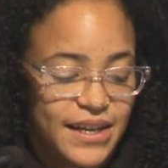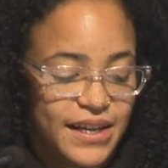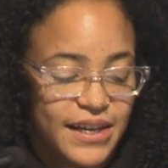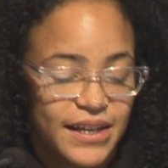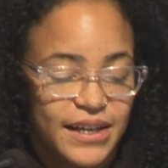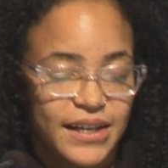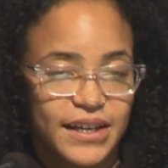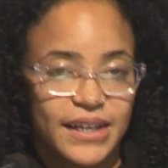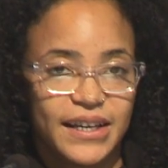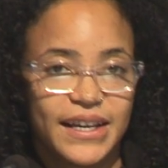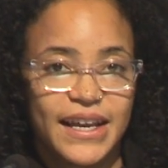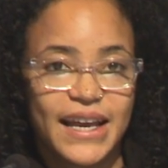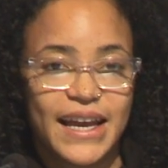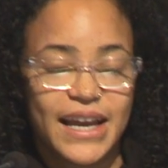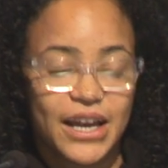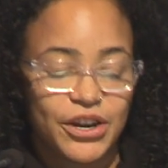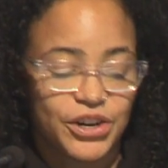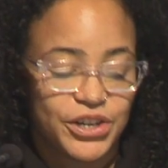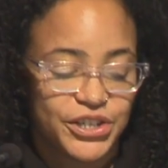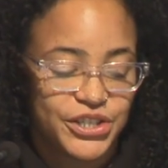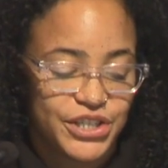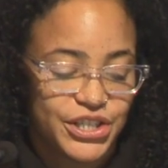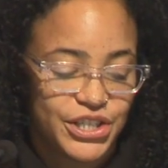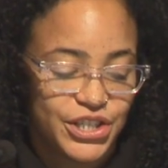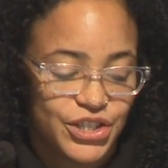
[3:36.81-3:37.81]
uh,
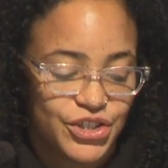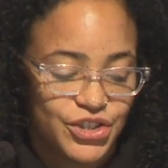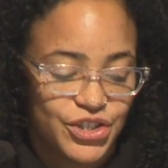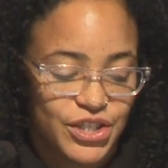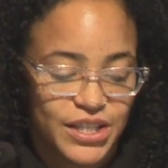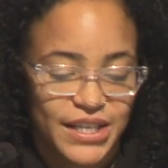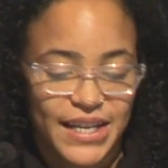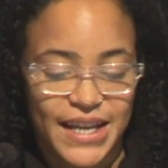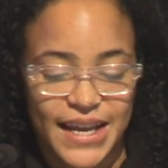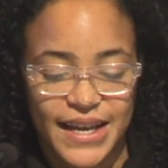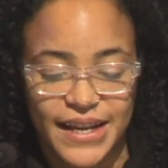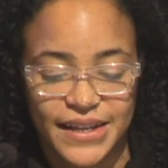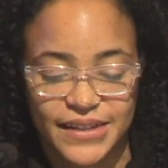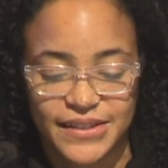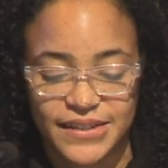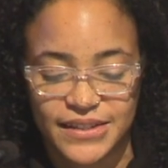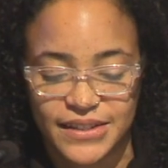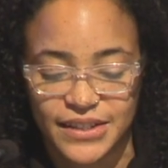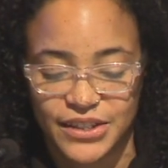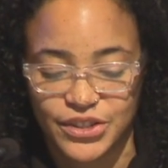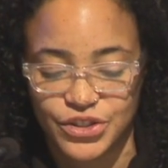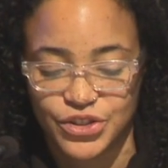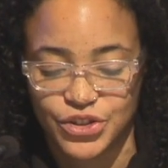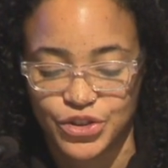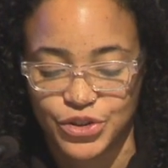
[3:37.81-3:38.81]
heritage, and
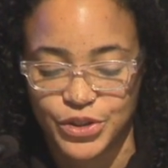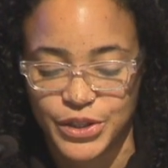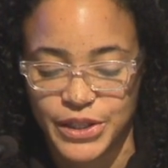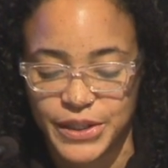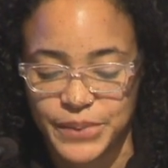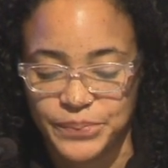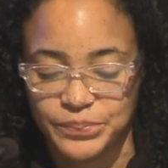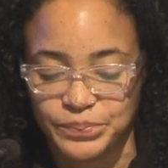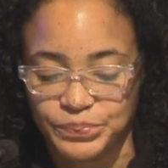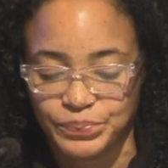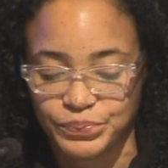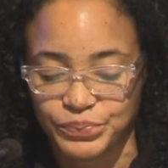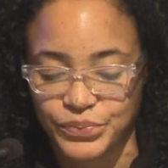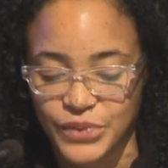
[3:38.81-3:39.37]
ancestry.